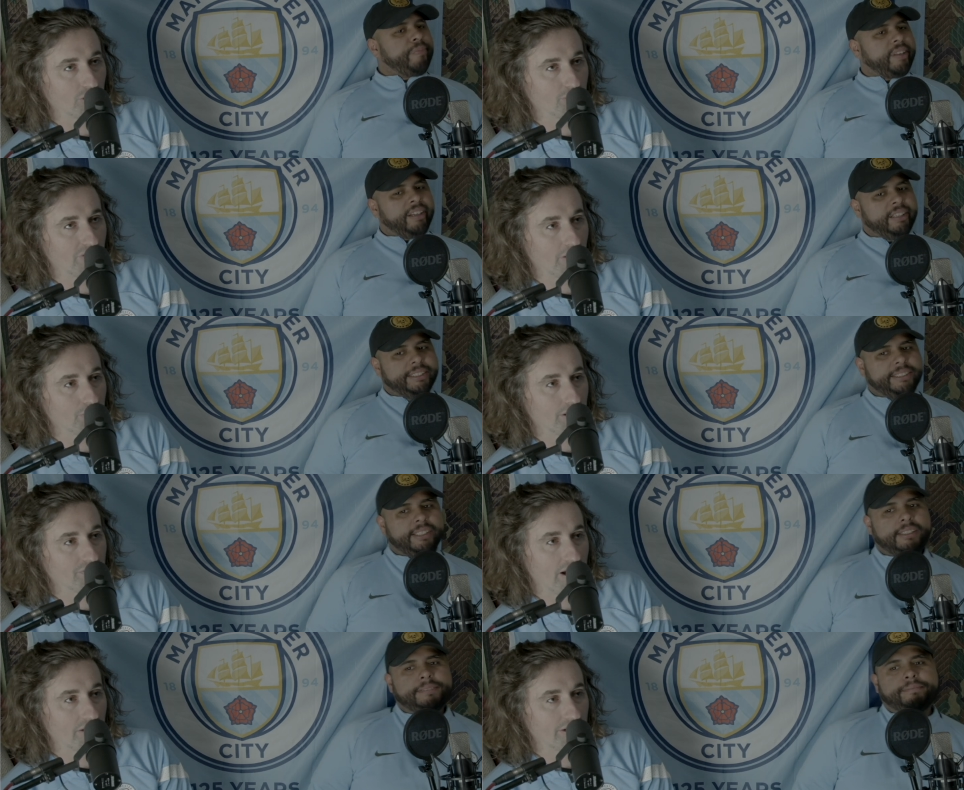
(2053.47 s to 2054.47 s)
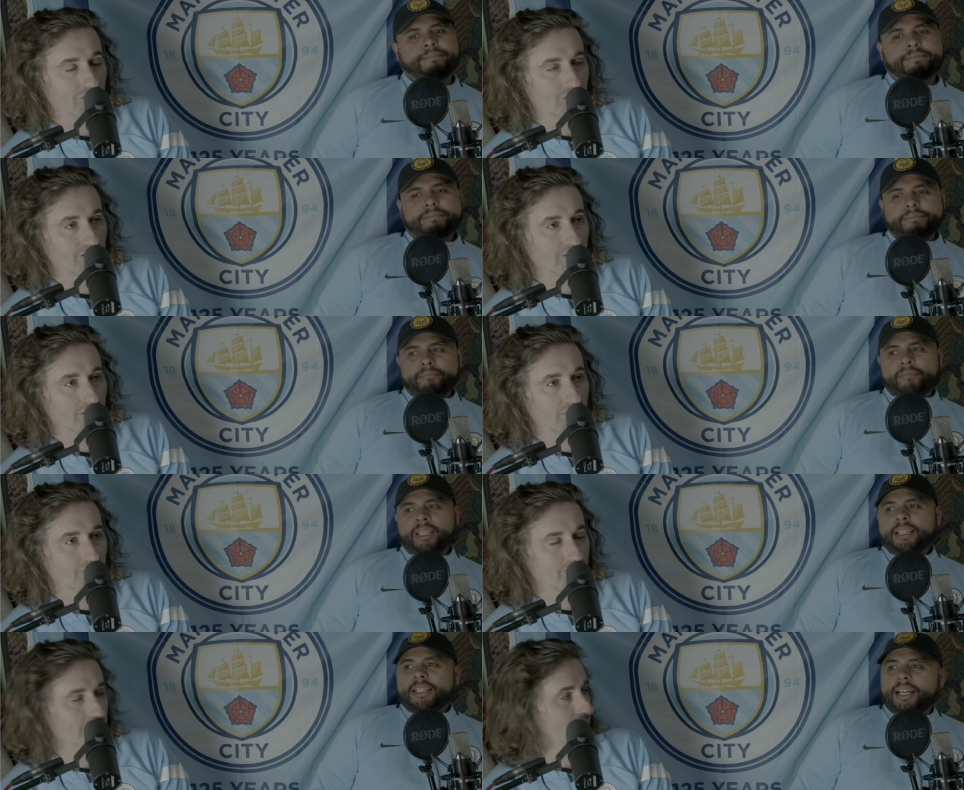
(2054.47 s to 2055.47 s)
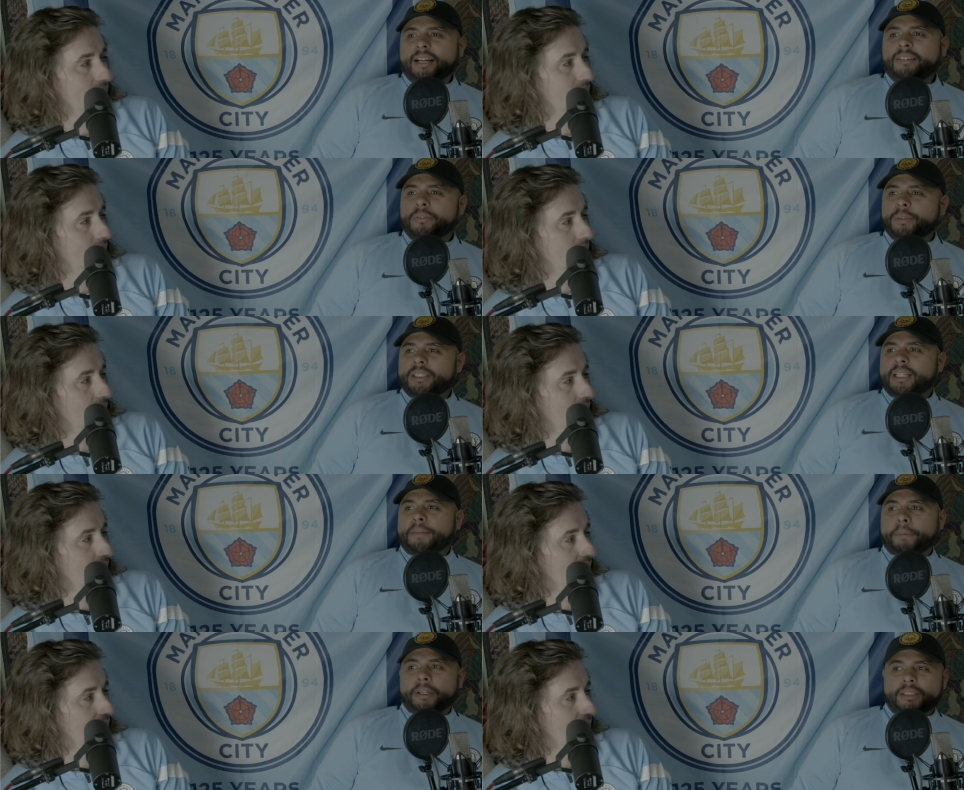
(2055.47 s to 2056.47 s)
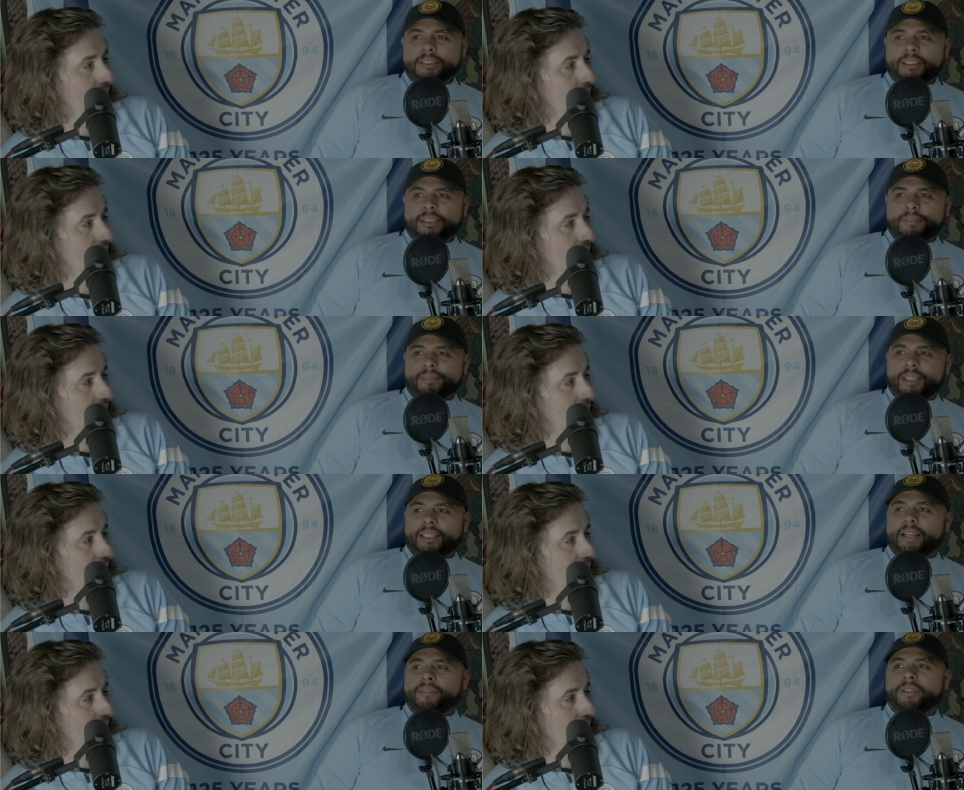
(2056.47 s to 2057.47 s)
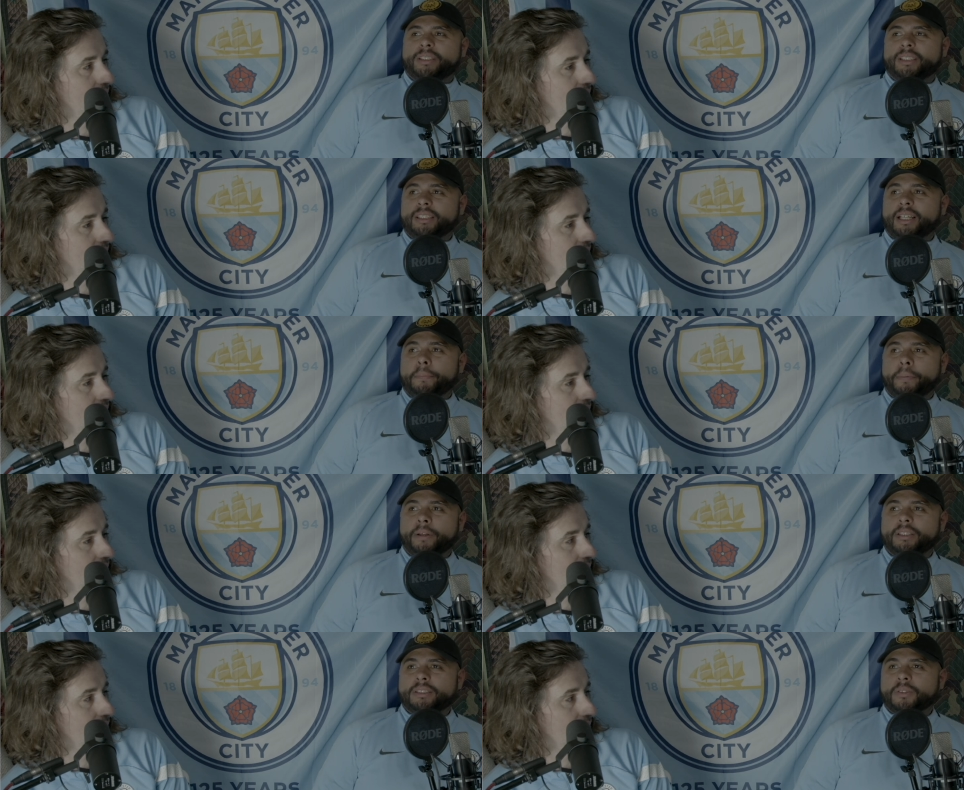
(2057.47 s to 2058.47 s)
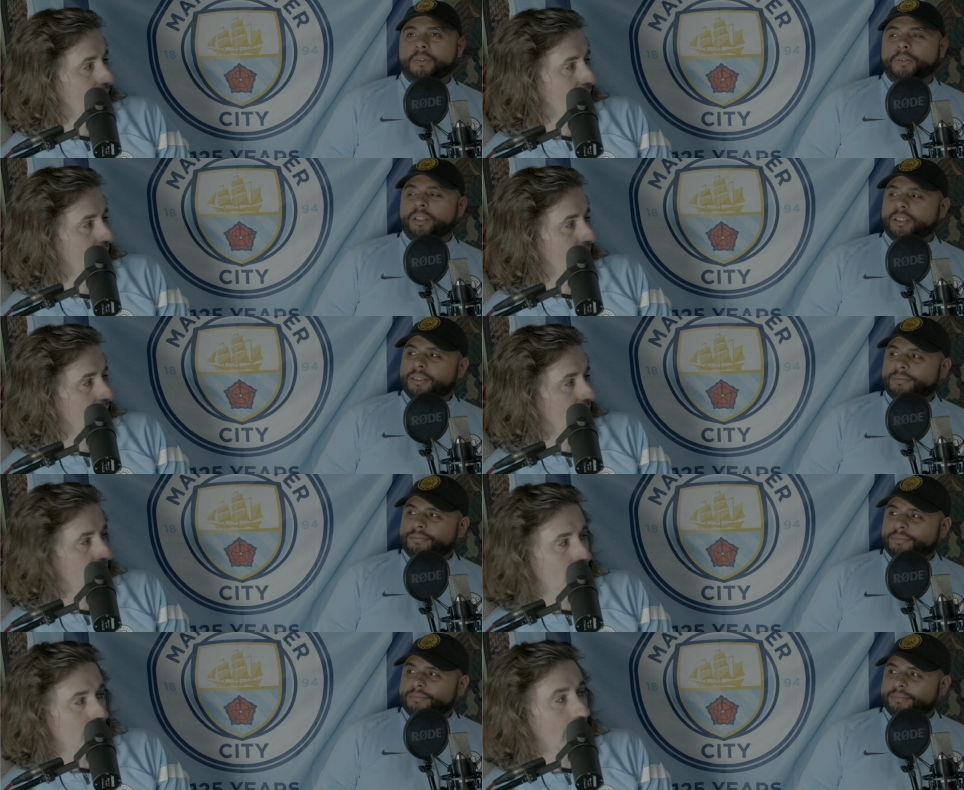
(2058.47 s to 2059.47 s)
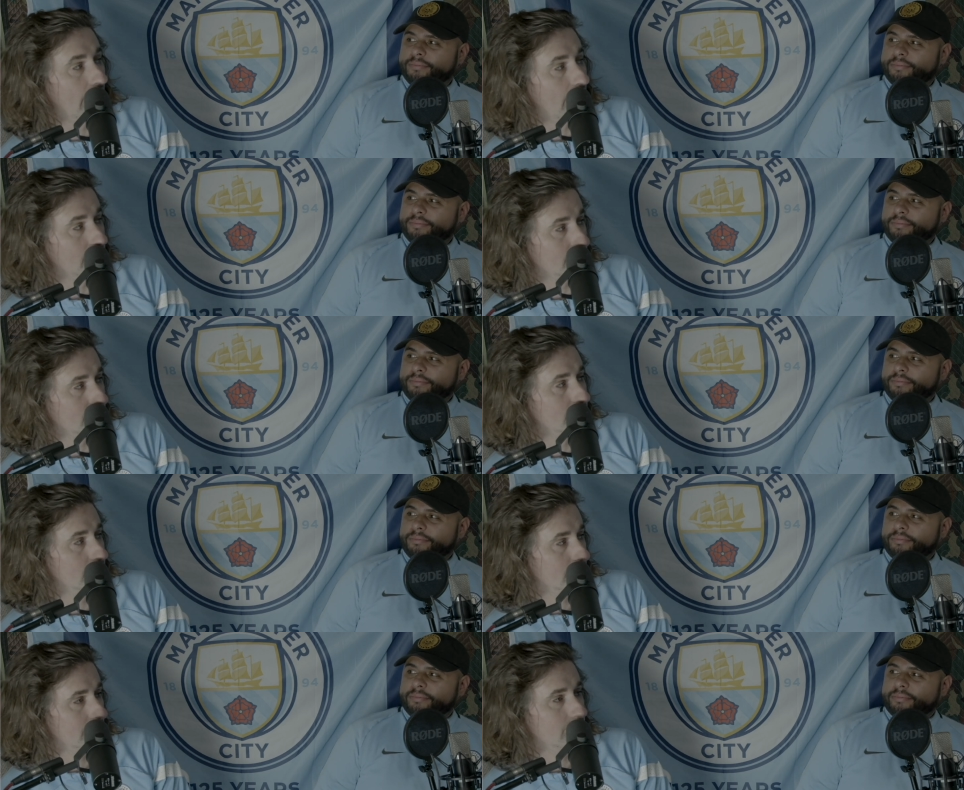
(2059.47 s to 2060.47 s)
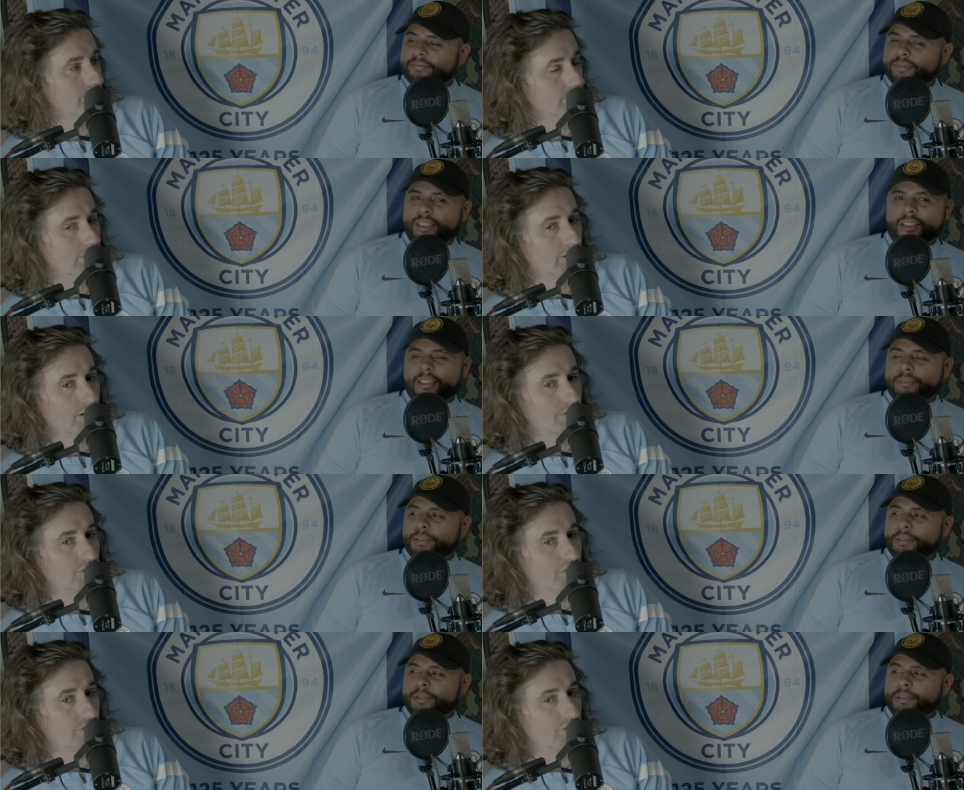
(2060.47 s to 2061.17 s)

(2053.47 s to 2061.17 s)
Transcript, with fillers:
Speaker 1: fair play violations?
Speaker 2: How are we not punished yet? And Everton got punished so quick. Yeah, you know what I mean. For